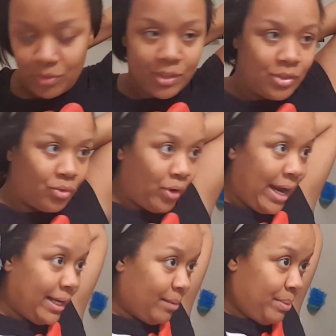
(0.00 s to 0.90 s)
use this
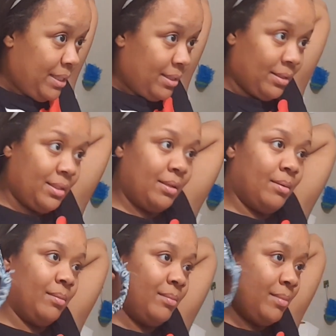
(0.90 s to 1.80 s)
raggedy piece of
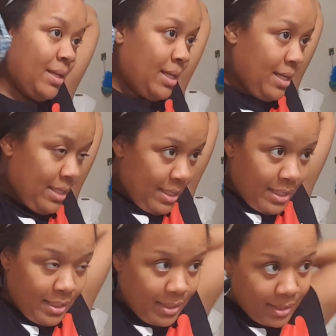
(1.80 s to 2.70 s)
something
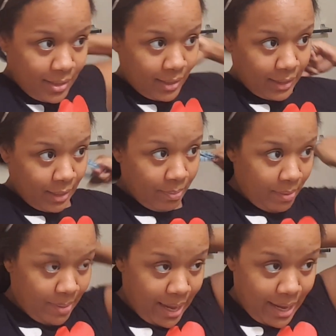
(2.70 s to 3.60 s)
to clip
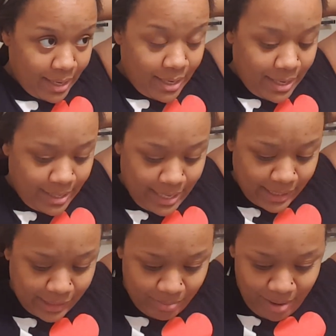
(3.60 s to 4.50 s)
it back. I
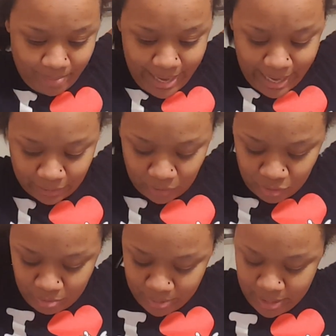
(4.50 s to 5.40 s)
guess it's my
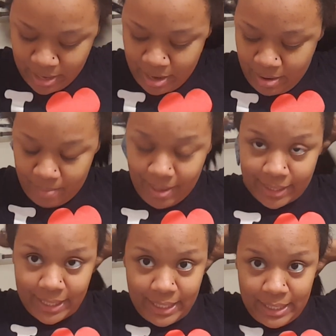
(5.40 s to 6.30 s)
bathroom, but my
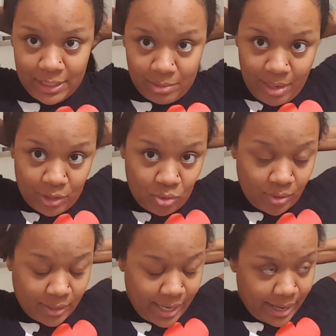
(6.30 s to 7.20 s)
kids, my
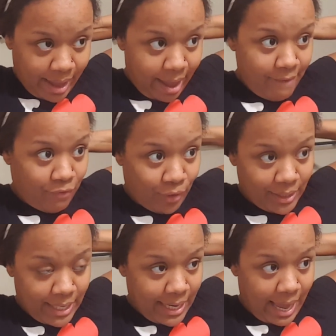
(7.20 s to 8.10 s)
daughter, take
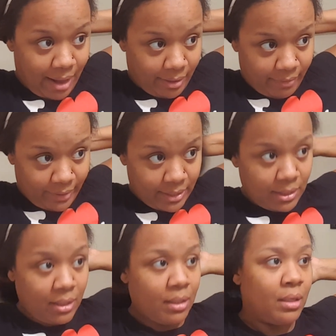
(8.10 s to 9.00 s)
everything out of it.